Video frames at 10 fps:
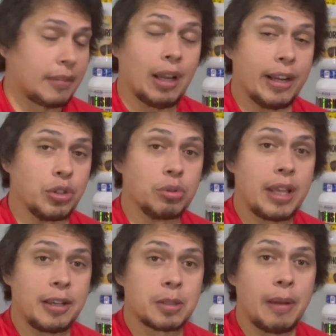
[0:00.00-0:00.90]
I do
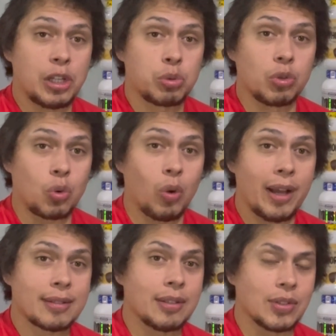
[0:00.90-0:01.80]
take special
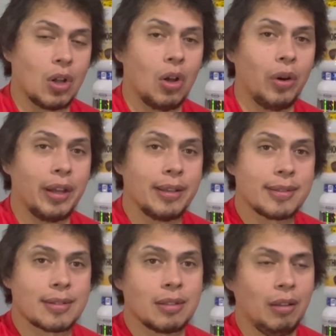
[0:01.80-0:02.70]
requests as
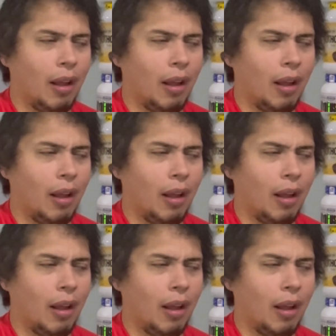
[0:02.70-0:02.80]
always.